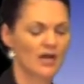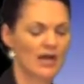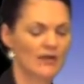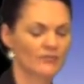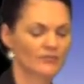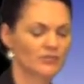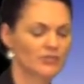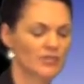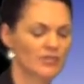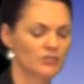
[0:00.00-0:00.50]

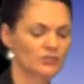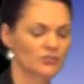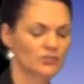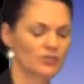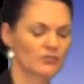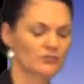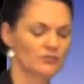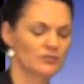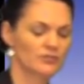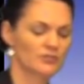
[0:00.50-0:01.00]
and this
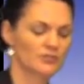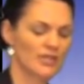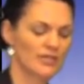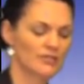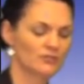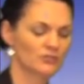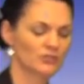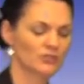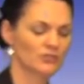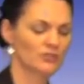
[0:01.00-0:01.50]
shows the
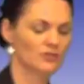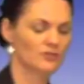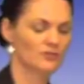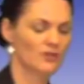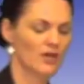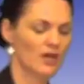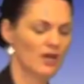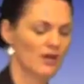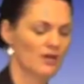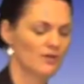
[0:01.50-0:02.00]
danger
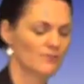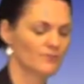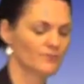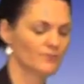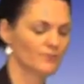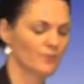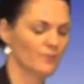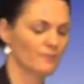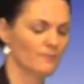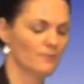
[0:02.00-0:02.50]

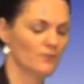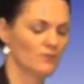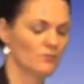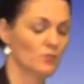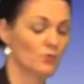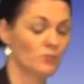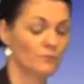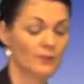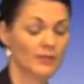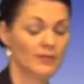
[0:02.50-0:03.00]
that
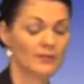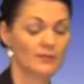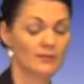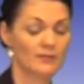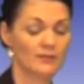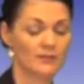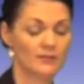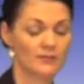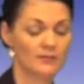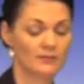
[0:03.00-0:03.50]
will be